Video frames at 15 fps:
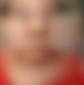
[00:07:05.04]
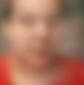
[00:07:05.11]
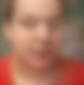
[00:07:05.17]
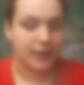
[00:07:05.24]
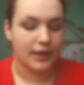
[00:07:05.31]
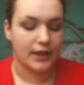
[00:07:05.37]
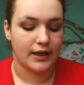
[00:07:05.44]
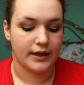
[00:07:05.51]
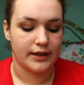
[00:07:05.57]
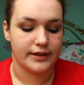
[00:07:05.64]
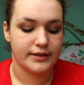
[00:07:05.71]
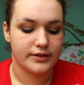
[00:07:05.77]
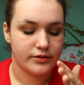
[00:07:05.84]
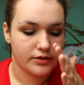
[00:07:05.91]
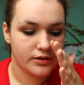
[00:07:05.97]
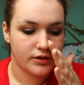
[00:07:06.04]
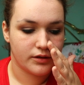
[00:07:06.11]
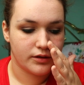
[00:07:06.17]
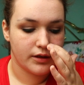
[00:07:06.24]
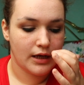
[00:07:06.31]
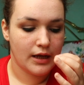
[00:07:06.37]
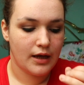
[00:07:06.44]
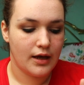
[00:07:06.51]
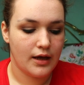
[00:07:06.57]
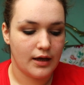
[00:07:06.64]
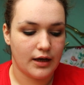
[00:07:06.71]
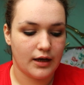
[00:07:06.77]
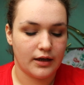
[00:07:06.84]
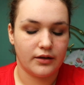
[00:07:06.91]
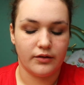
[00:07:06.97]
my eyes are done,
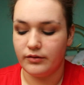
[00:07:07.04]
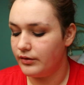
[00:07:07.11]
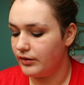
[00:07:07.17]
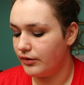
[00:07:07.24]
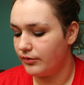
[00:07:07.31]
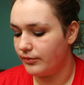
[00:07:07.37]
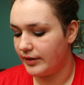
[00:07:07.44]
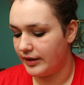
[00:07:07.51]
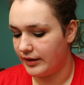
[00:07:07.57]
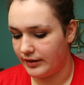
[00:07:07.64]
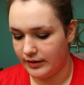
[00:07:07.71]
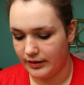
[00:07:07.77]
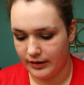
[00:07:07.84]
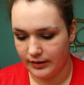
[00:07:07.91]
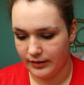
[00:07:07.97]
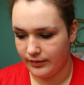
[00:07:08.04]
I'm gonna go in